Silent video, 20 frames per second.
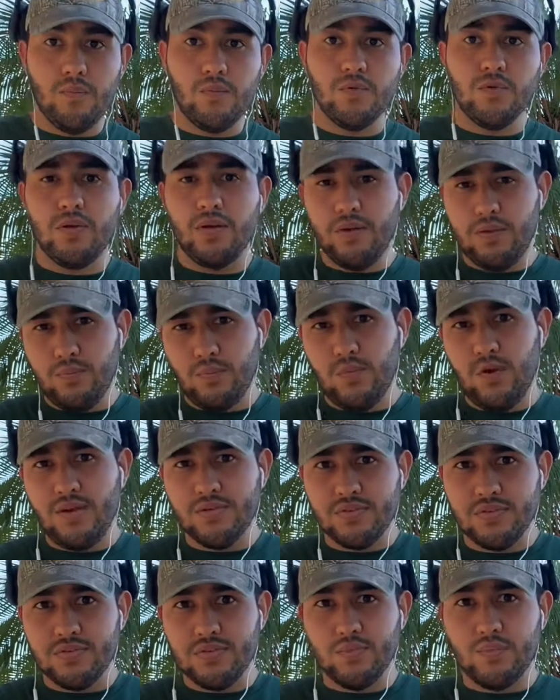good
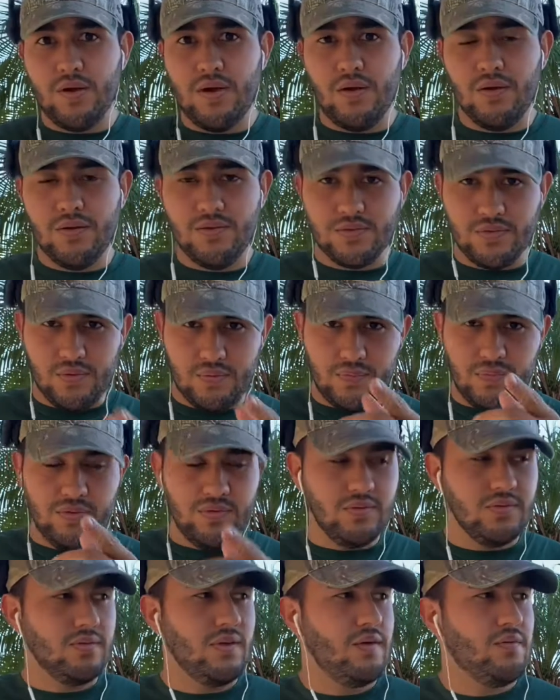processing powers on this
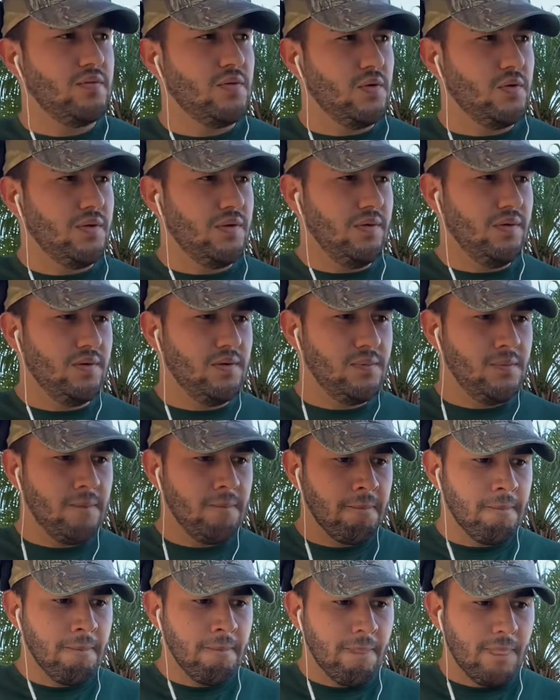phone here.
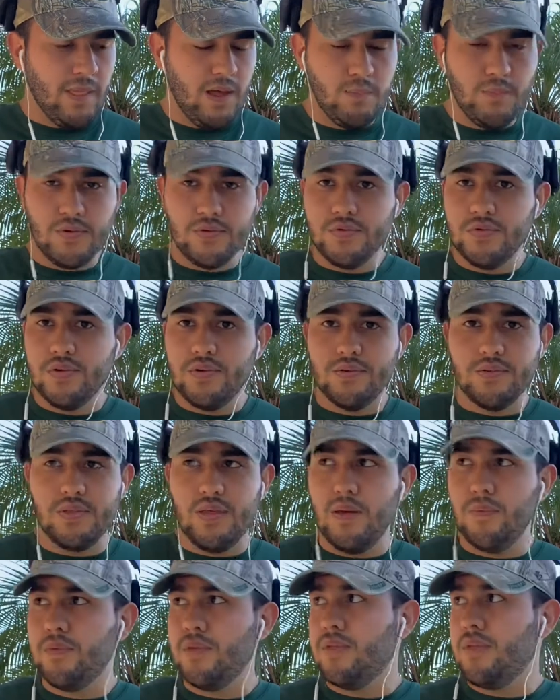I make sure to stay
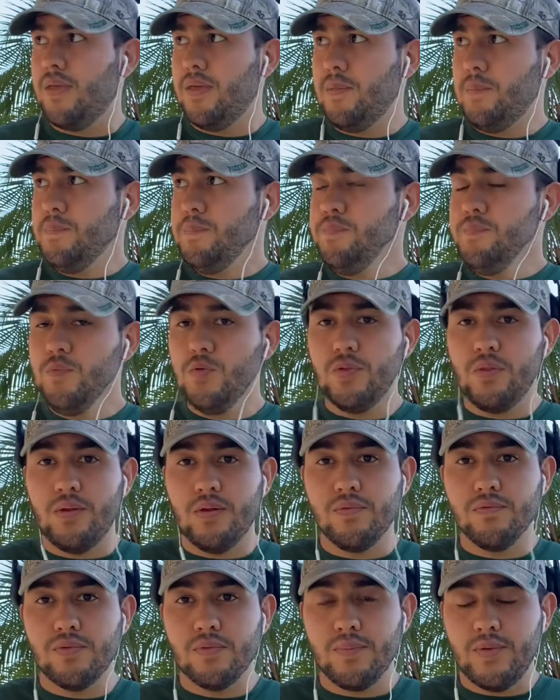up to date with your
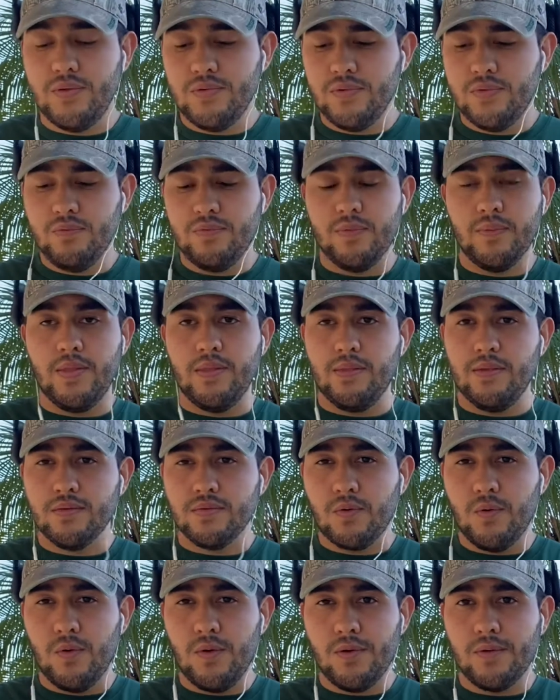information from the
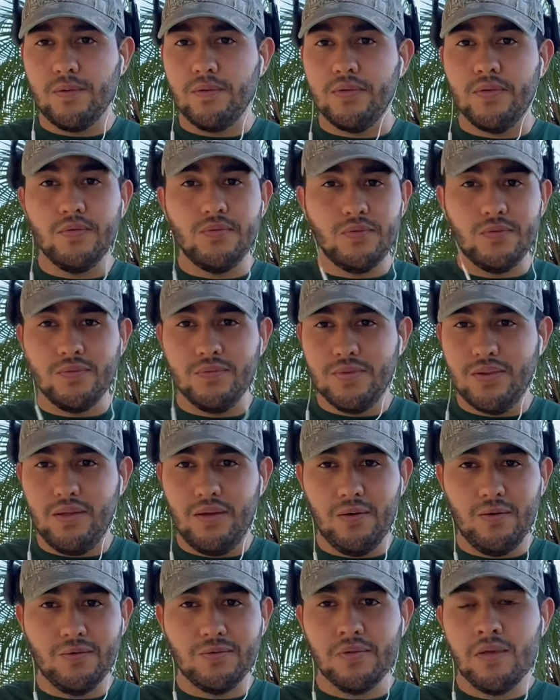Discord, YouTube
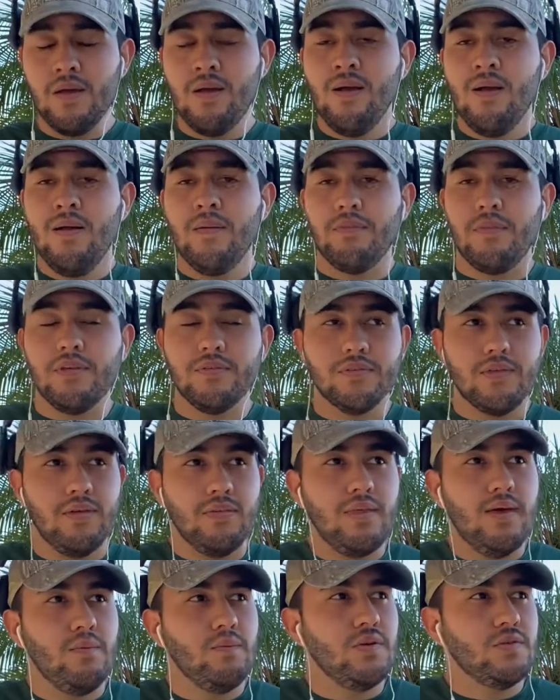videos, things like
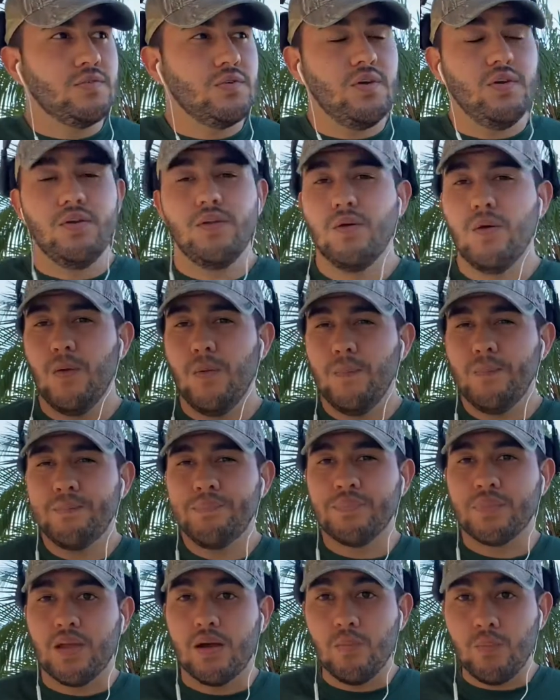that. Make sure you know
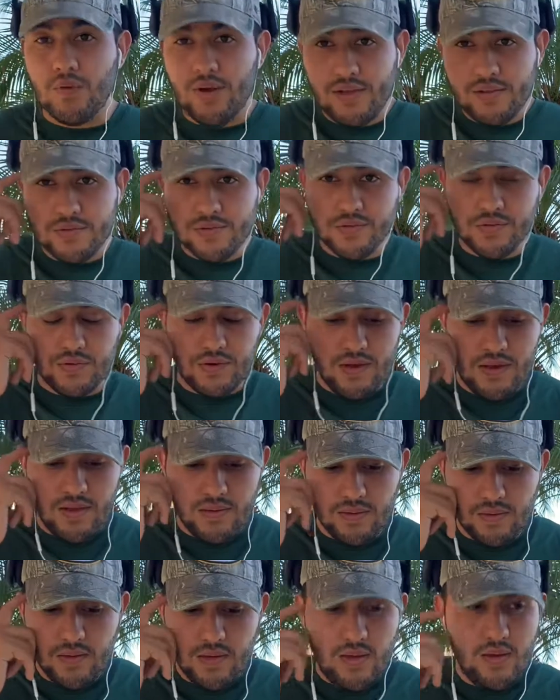a price in your head
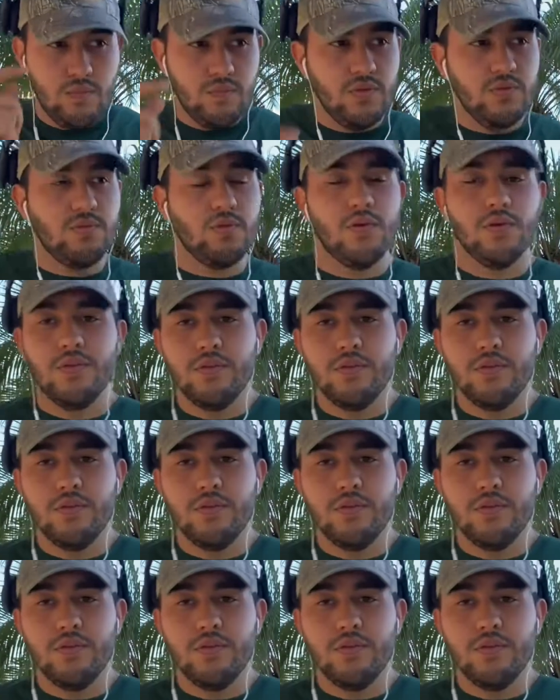before you